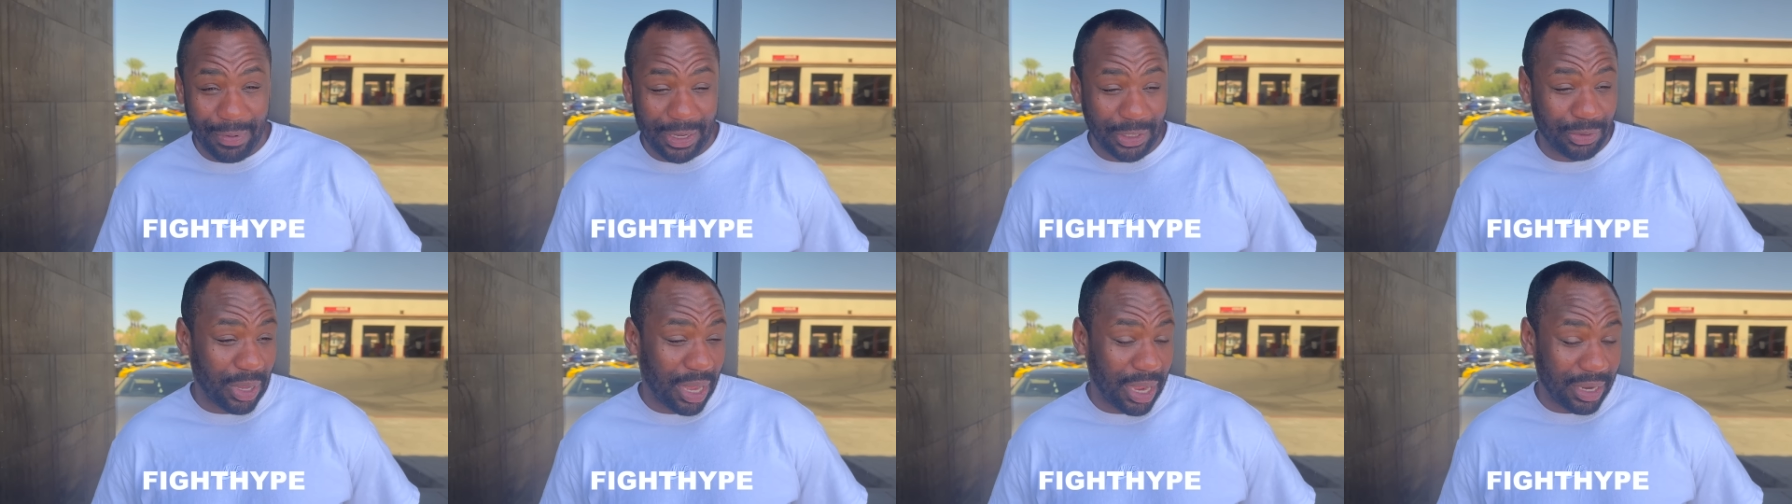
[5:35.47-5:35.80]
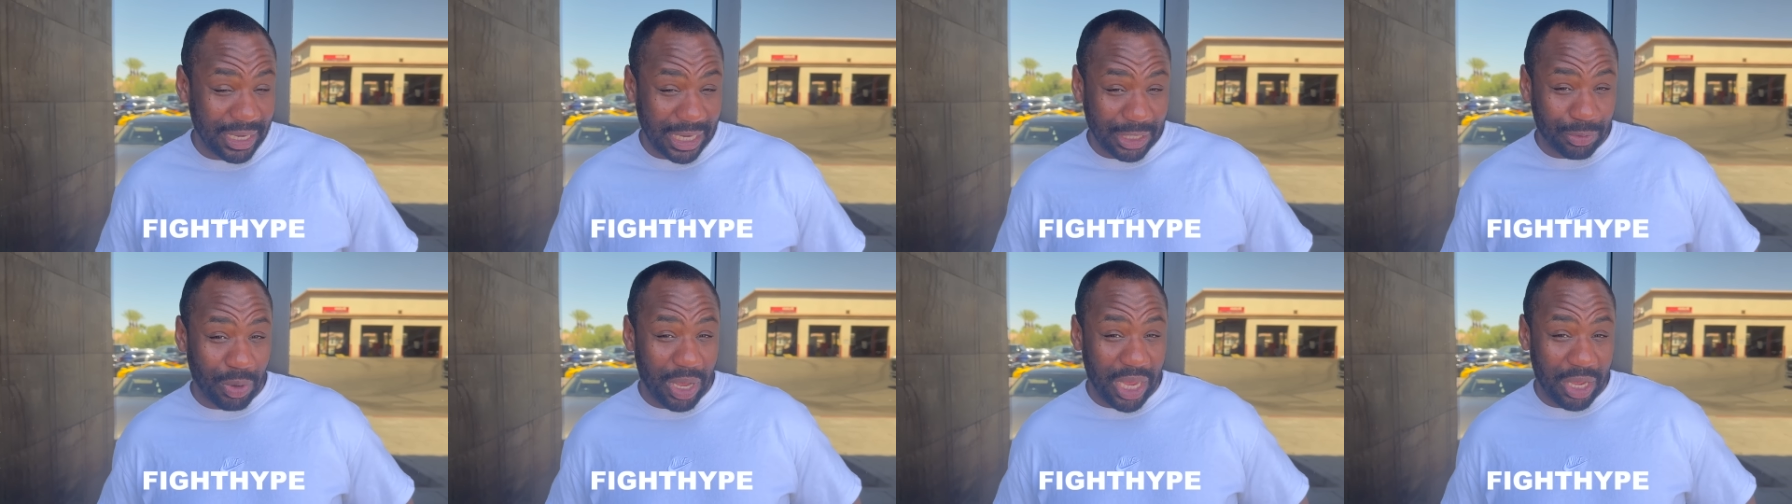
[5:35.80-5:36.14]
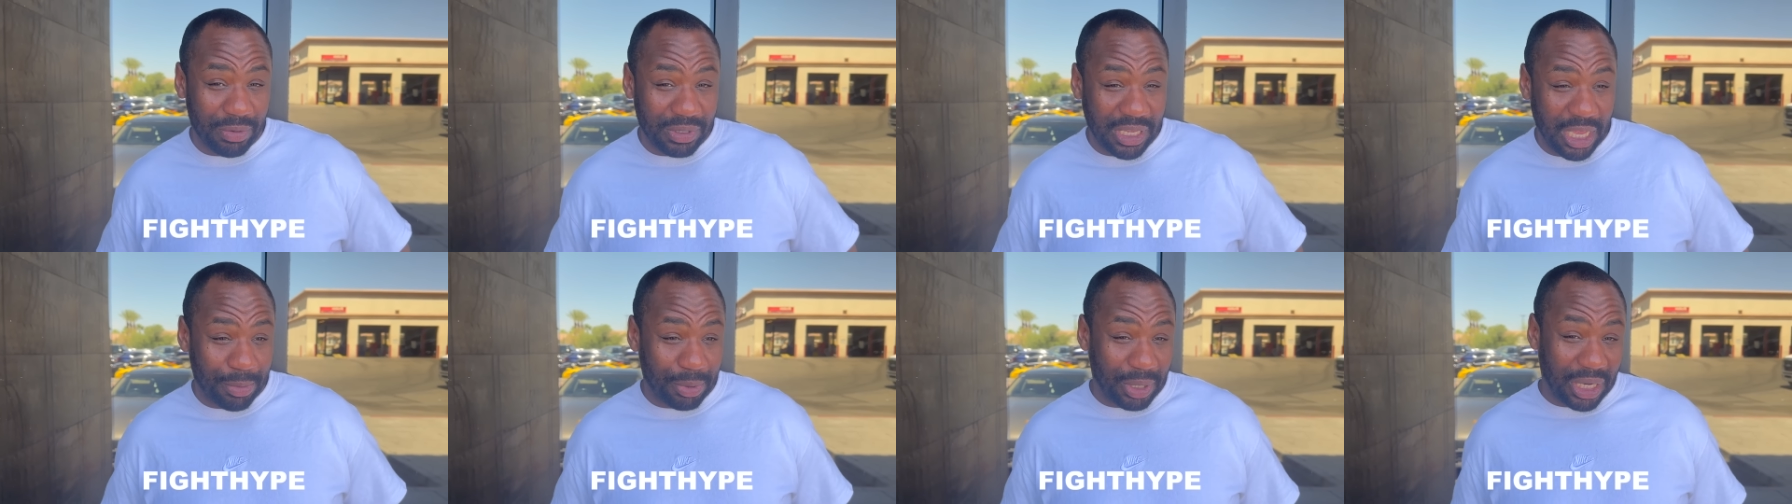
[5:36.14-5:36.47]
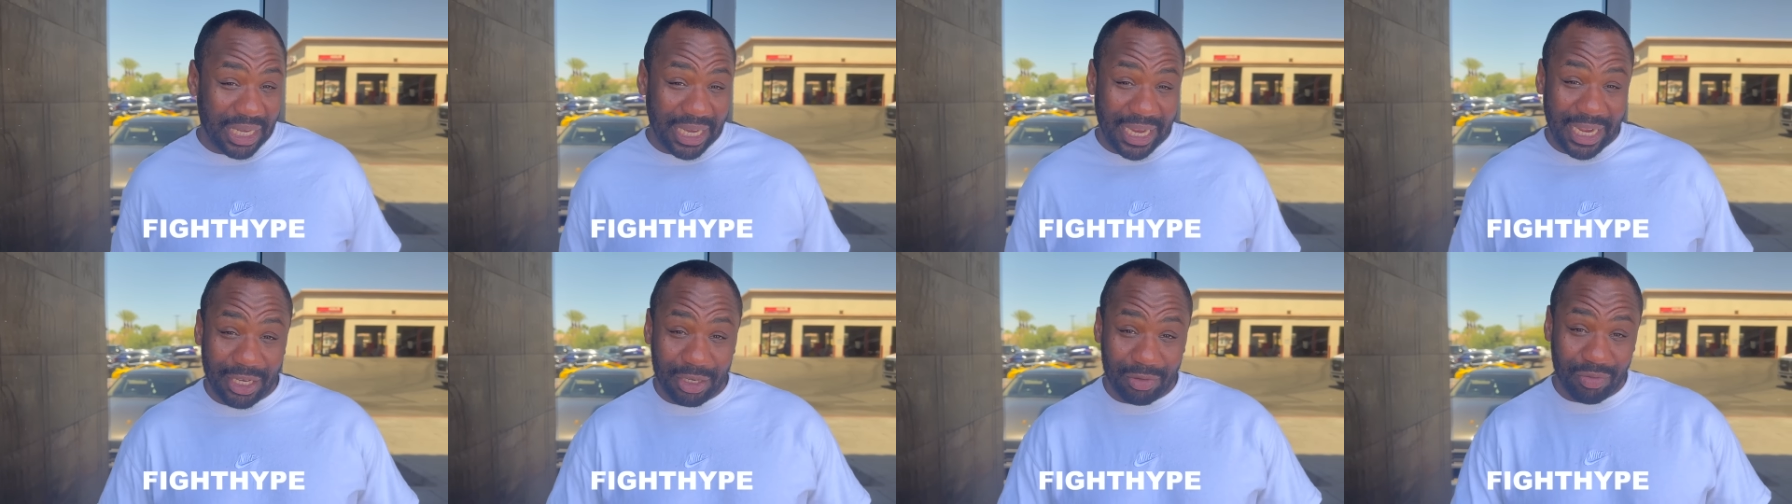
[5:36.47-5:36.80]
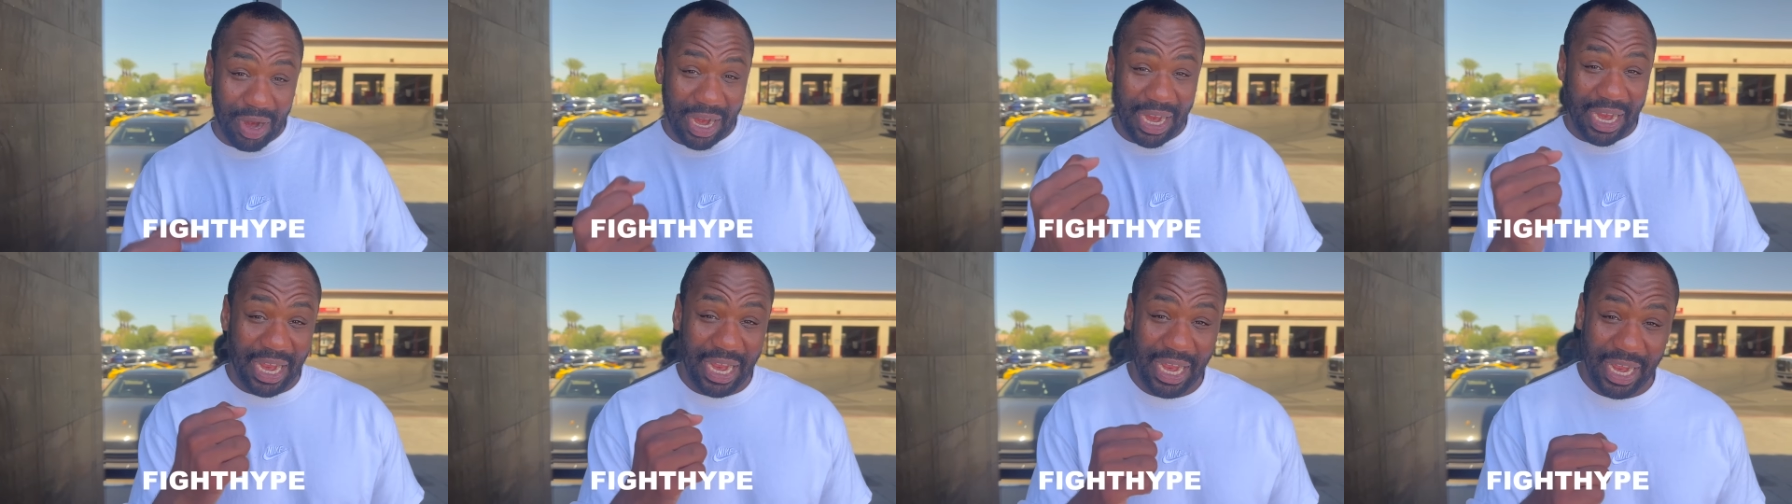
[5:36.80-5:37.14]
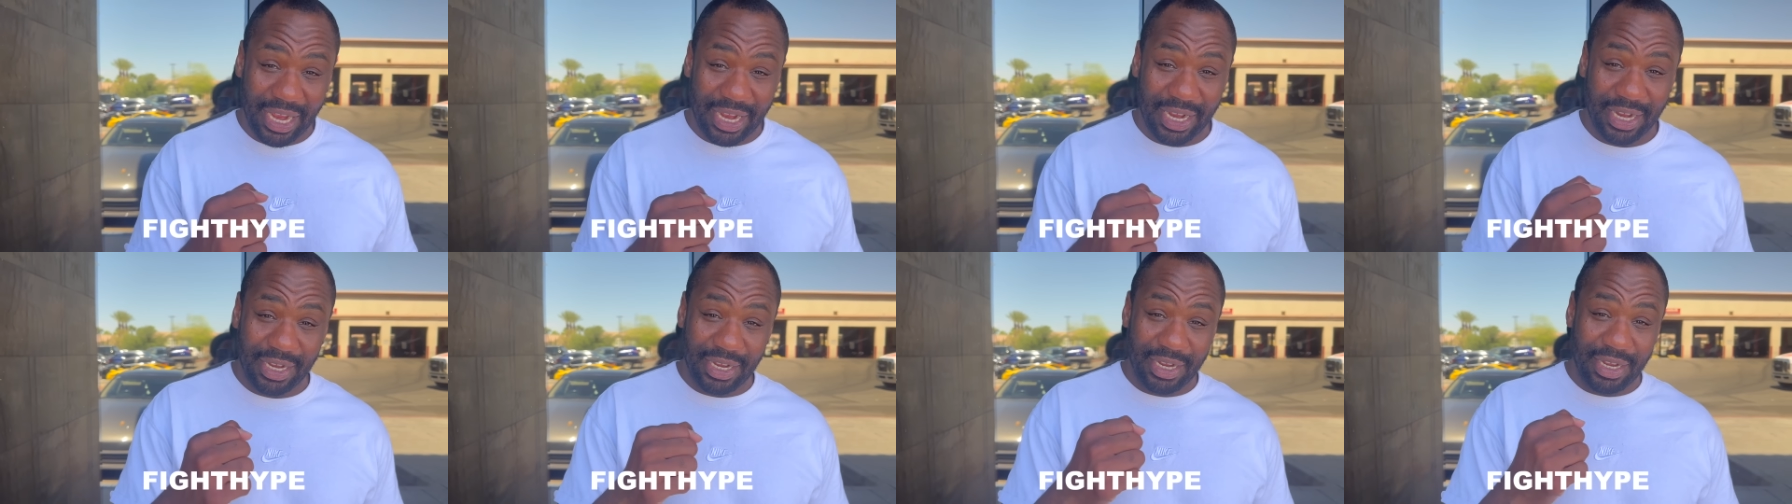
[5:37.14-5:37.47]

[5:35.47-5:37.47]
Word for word: That's why that's why he was able to land the right hand.